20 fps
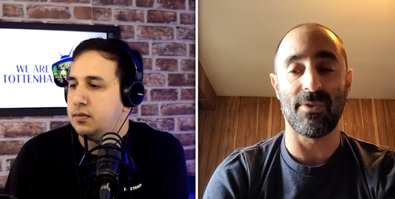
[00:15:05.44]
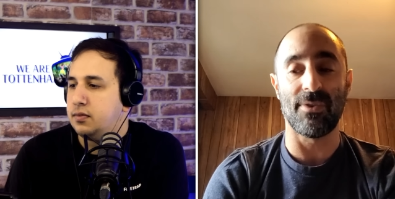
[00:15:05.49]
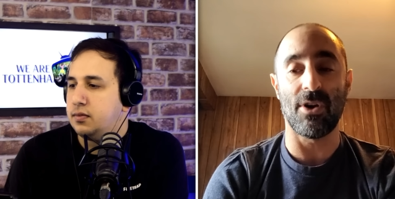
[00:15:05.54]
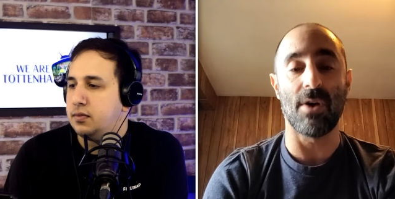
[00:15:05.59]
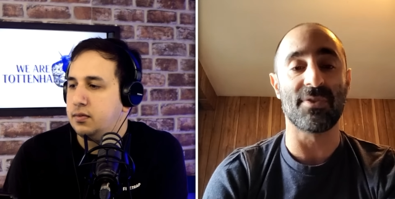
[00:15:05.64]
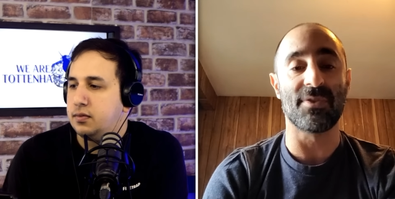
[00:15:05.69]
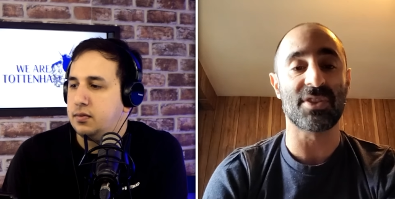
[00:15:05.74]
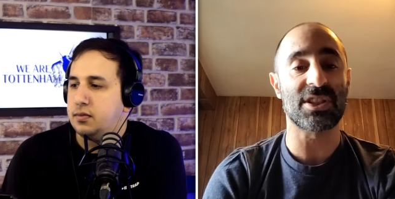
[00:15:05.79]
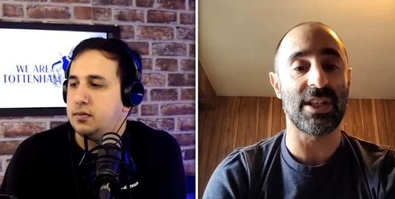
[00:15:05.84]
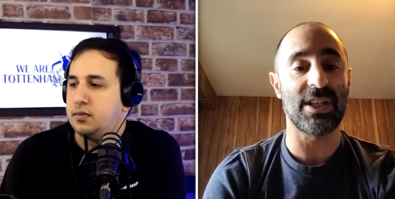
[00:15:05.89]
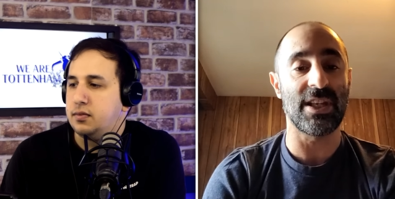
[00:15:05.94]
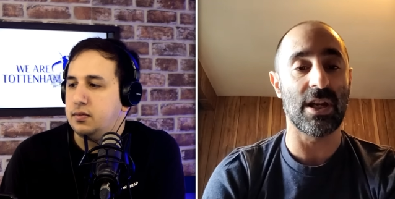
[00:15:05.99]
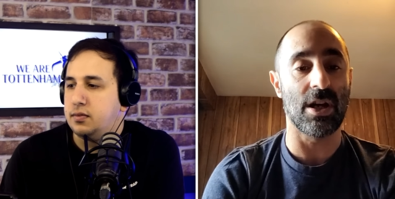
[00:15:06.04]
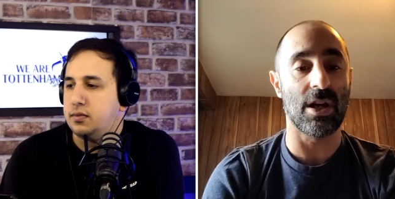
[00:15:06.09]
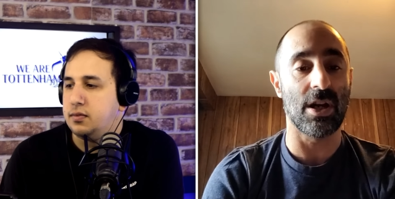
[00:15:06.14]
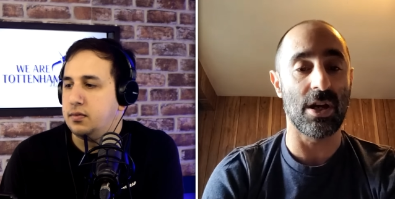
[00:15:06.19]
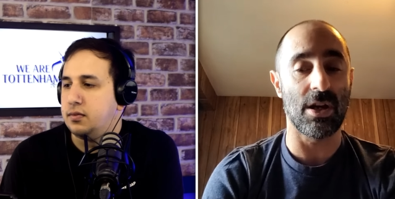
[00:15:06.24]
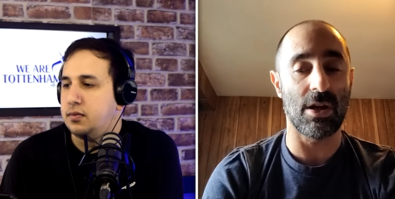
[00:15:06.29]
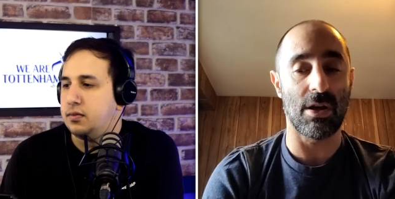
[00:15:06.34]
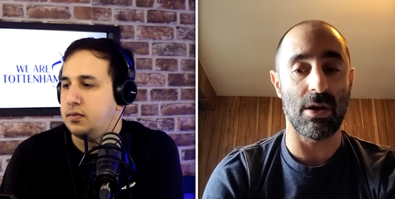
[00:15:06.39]
Speaker 1: of obviously
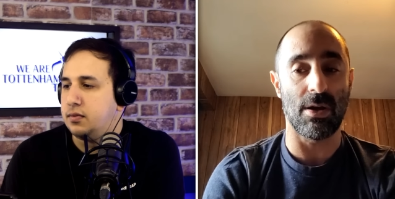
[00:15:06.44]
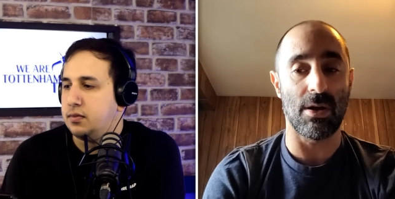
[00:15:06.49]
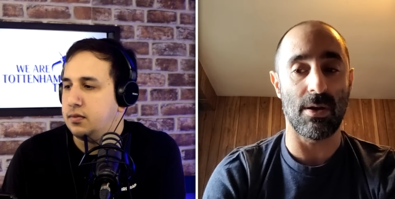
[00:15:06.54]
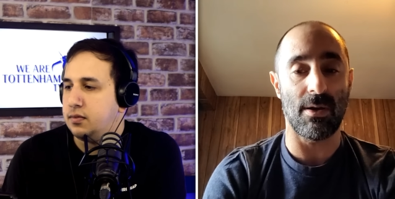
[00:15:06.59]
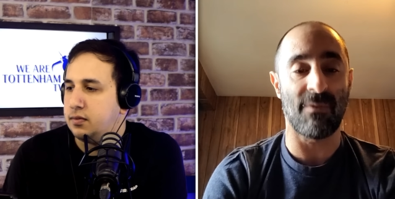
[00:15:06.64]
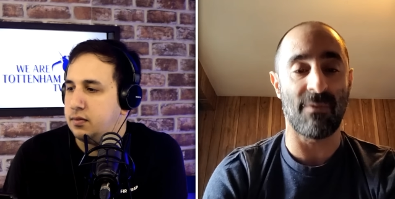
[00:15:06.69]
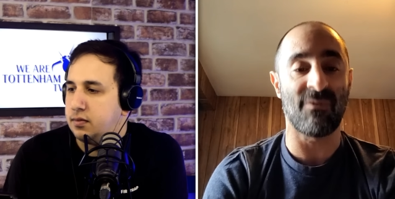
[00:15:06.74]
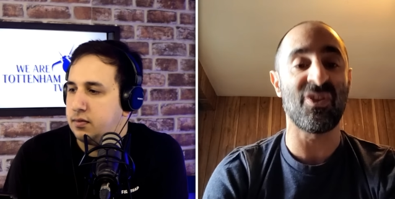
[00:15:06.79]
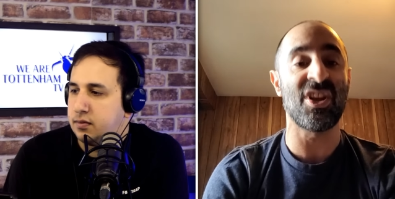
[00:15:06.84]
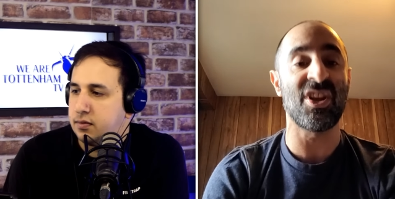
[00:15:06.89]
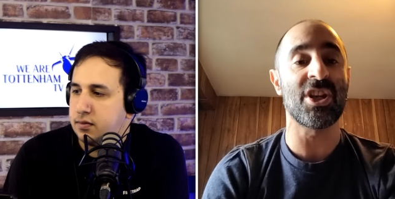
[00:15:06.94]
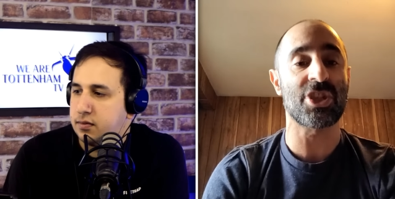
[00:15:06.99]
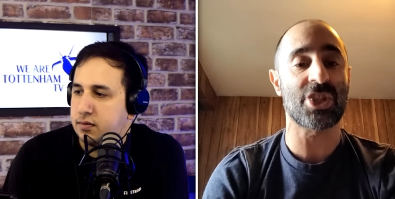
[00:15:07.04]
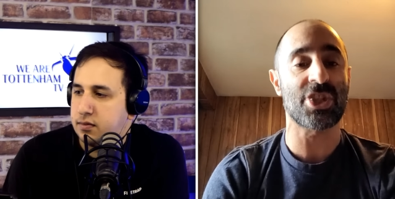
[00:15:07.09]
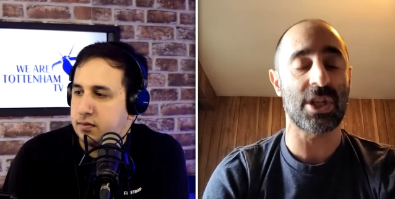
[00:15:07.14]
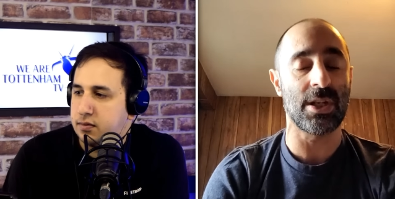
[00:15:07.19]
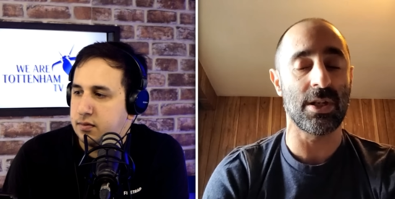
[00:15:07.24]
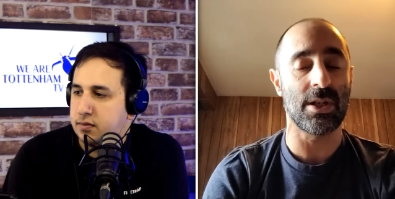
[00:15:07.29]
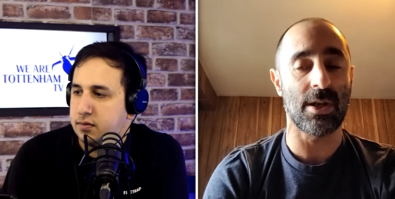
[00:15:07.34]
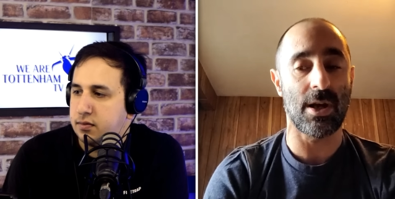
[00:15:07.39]
a, a, a
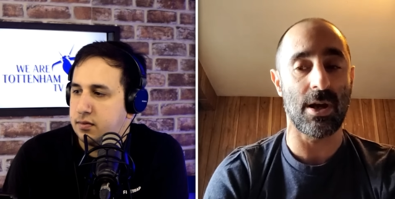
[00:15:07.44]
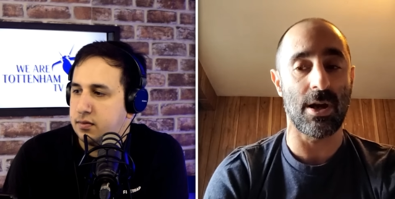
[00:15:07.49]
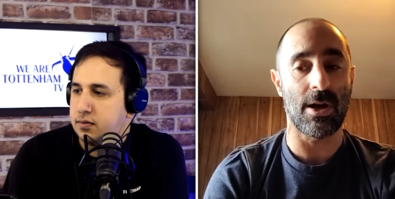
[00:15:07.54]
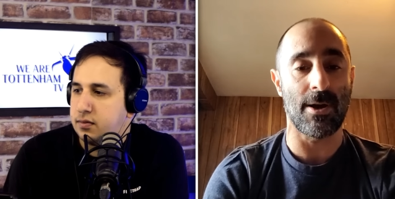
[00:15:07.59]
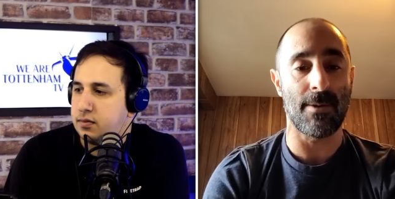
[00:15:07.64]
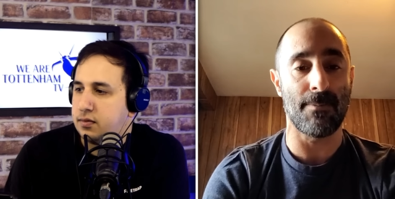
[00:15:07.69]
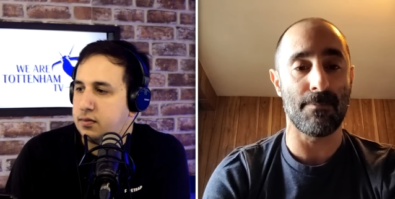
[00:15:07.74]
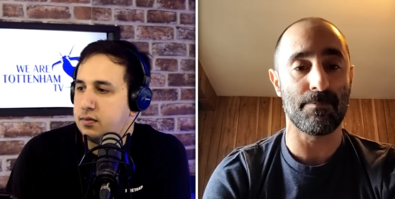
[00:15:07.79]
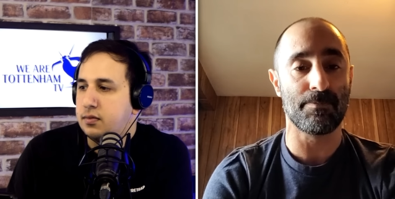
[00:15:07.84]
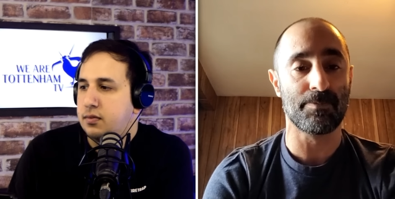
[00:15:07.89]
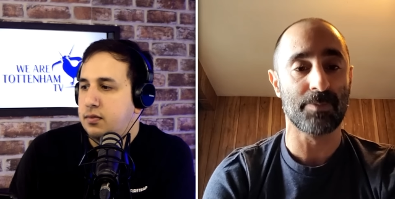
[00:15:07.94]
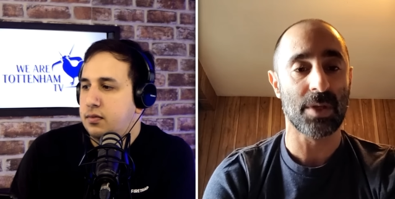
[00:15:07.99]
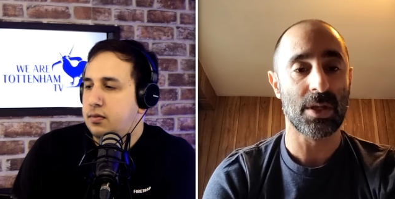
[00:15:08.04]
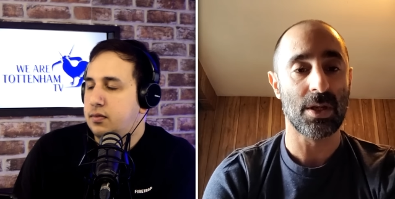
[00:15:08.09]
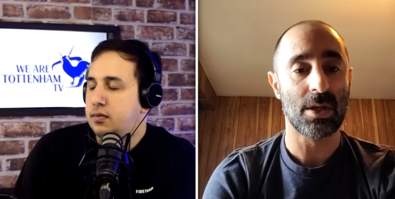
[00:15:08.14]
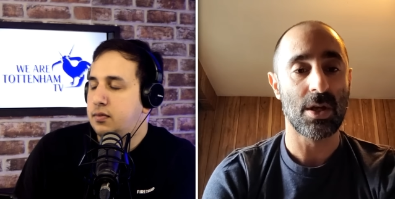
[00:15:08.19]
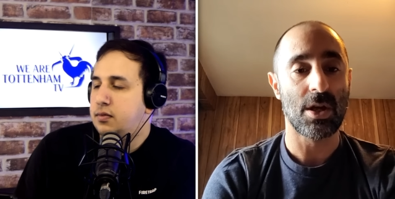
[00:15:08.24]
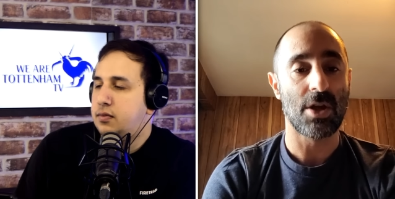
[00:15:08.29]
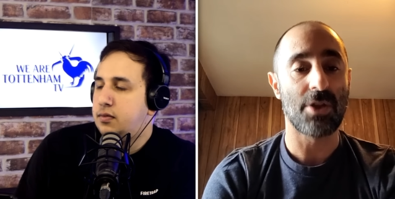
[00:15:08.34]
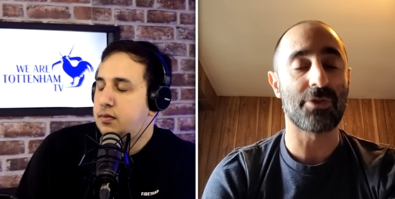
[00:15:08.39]
finishing um,
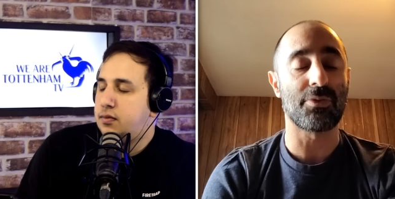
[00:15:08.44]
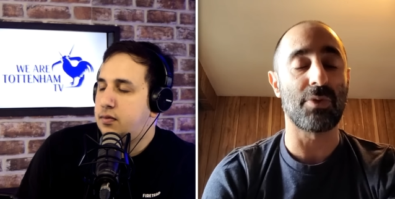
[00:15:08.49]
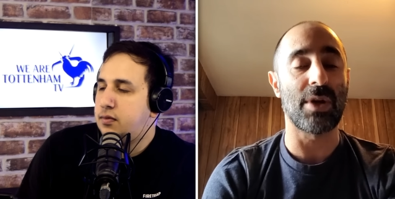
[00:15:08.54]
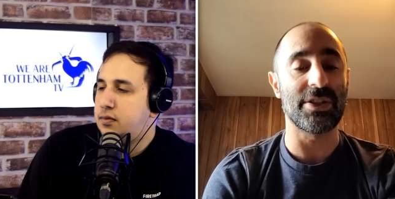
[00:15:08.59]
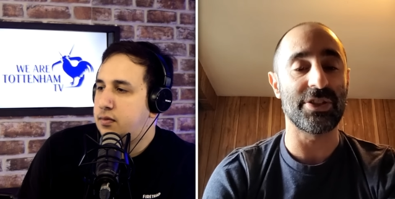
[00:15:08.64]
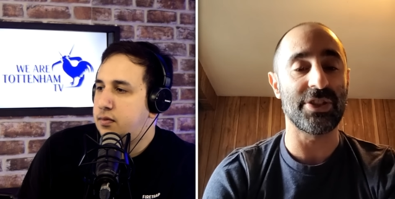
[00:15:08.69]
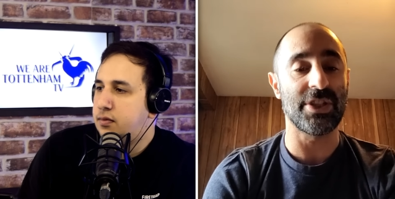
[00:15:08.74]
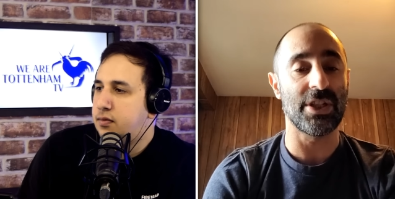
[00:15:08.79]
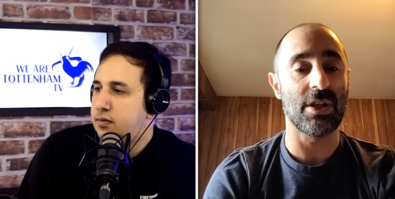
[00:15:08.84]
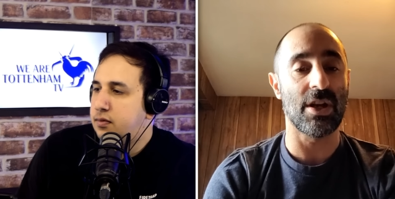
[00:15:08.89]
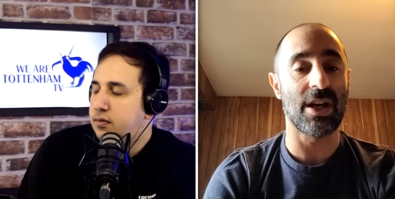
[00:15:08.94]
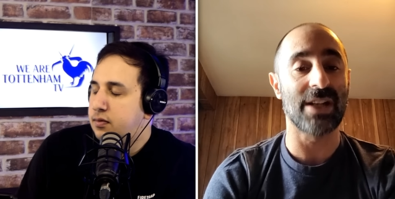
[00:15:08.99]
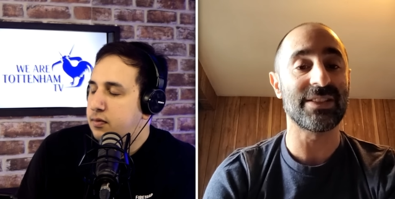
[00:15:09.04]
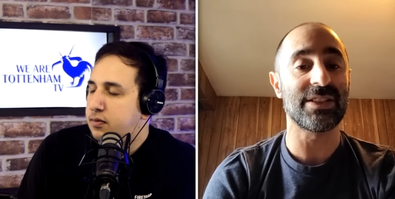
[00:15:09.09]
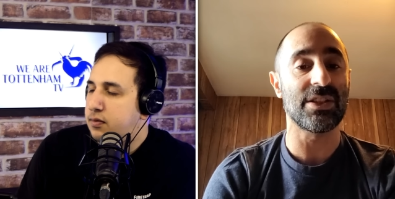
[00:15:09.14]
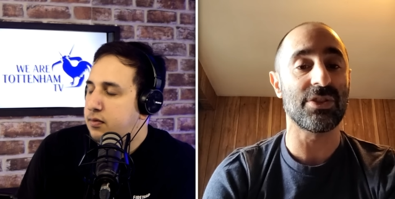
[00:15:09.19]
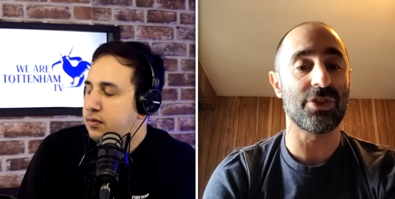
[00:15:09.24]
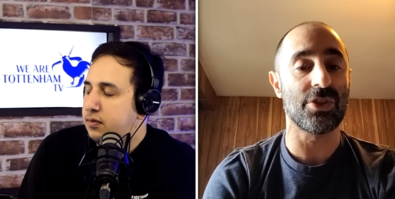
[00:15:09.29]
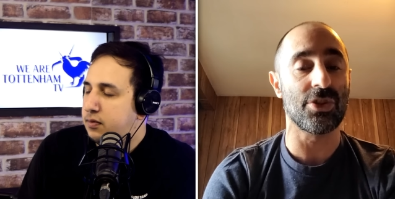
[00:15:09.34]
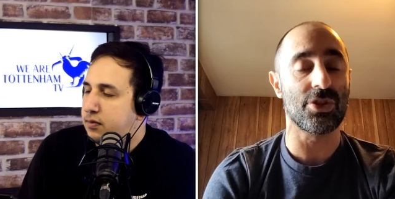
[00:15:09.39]
threat to
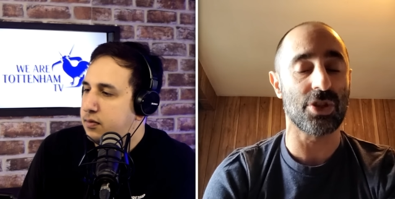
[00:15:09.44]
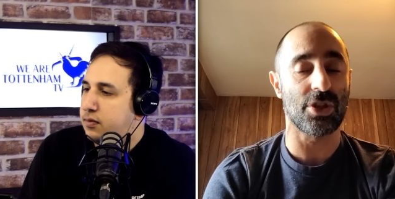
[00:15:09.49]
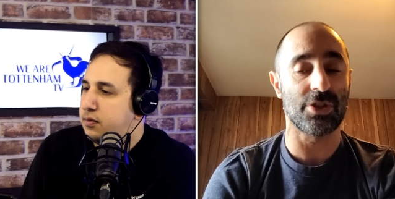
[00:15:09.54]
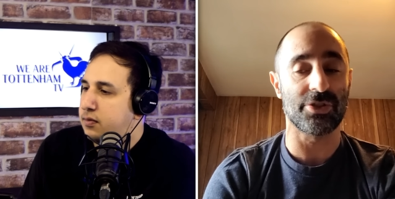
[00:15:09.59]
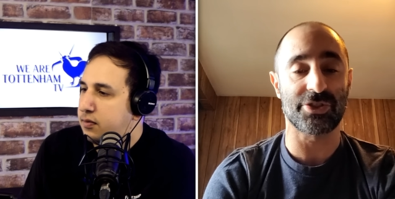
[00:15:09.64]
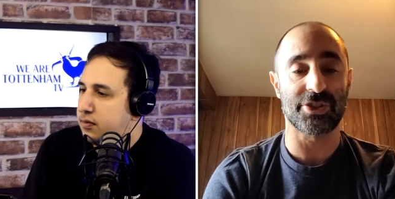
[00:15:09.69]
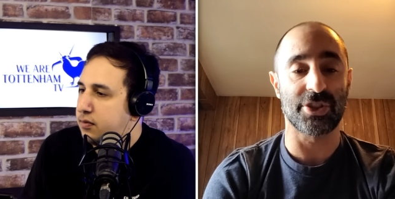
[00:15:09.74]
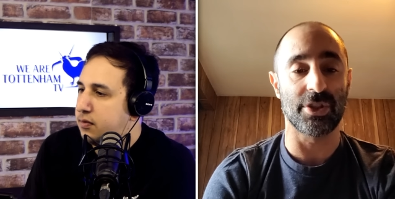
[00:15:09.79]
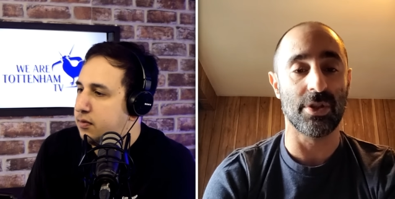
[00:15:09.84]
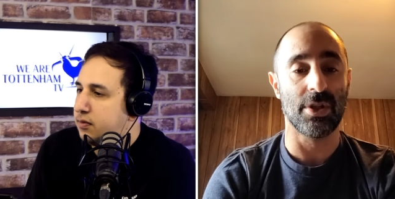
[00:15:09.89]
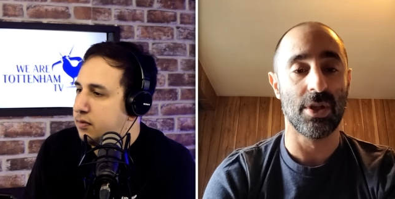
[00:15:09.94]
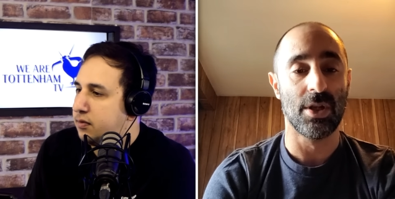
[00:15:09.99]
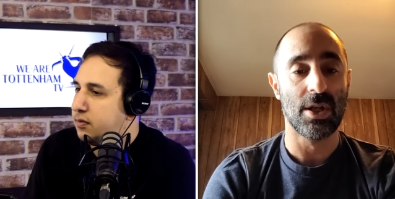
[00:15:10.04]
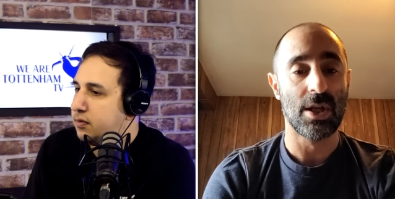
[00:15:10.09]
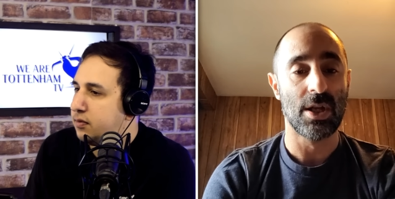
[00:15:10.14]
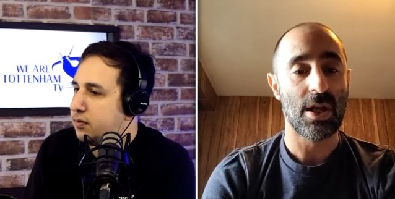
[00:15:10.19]
United than Johnson.